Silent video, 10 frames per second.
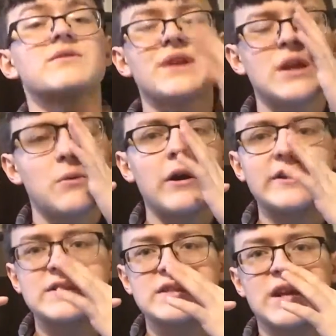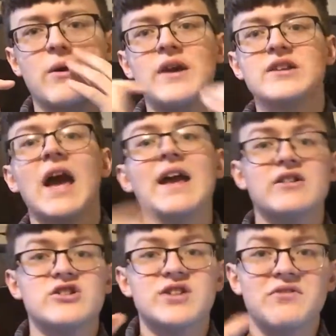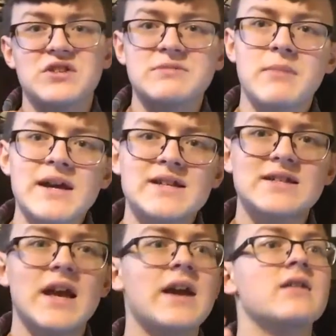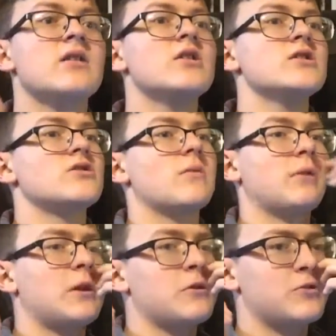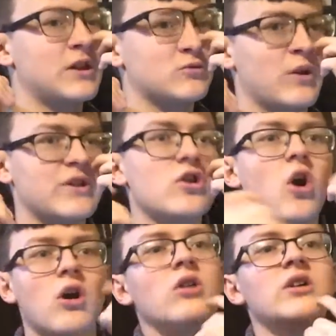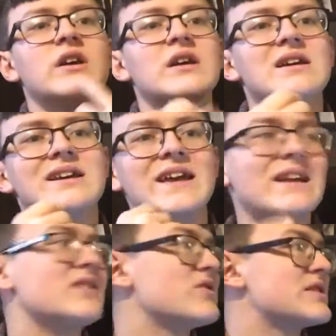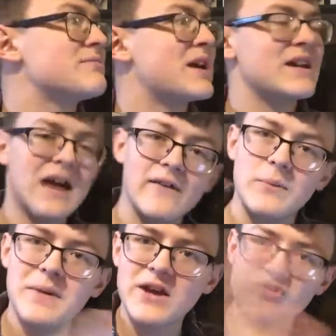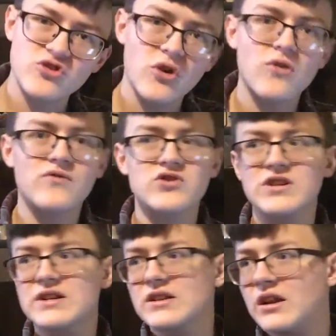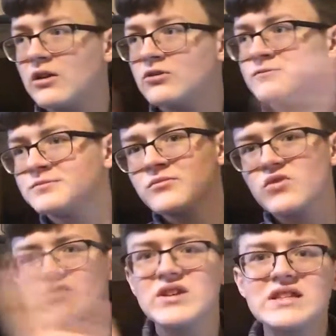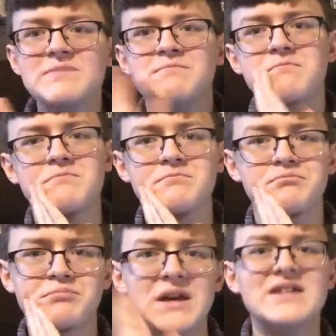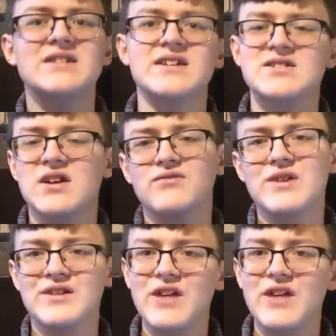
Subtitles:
video where it's, hey, I just got this mic set, so I'm going to do things where I talk into this mic, have a picture over it, really basic stuff like